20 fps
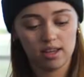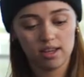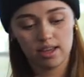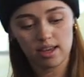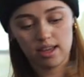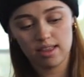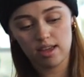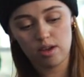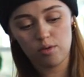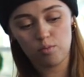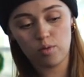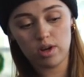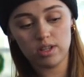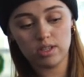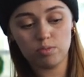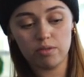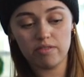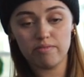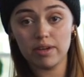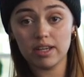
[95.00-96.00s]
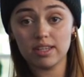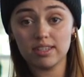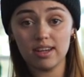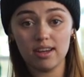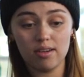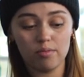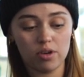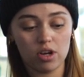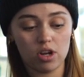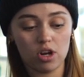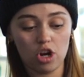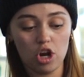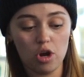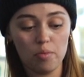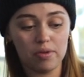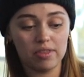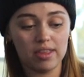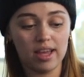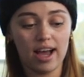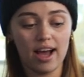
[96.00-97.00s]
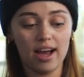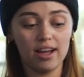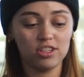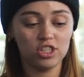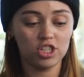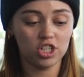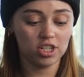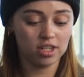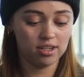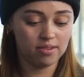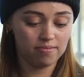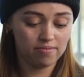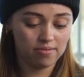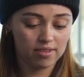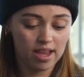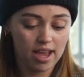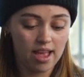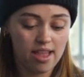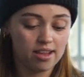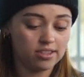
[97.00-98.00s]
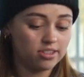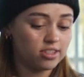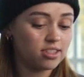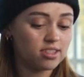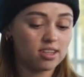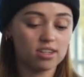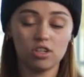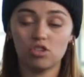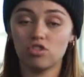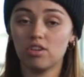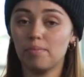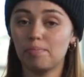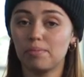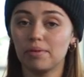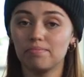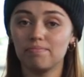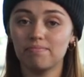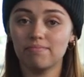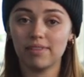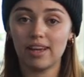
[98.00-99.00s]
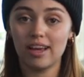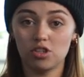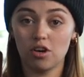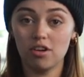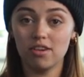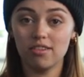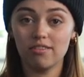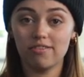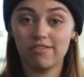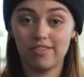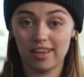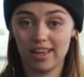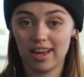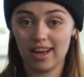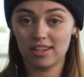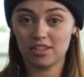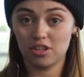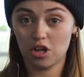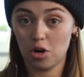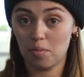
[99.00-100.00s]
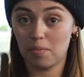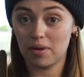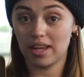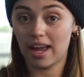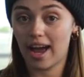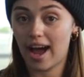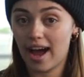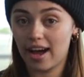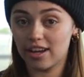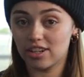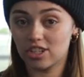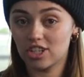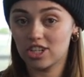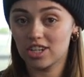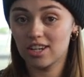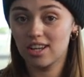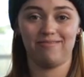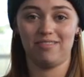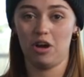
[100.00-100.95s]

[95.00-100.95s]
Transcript: And then once we've mixed it, we're gonna open the hatch and it's just gonna drip. Don't forget to open your hatch.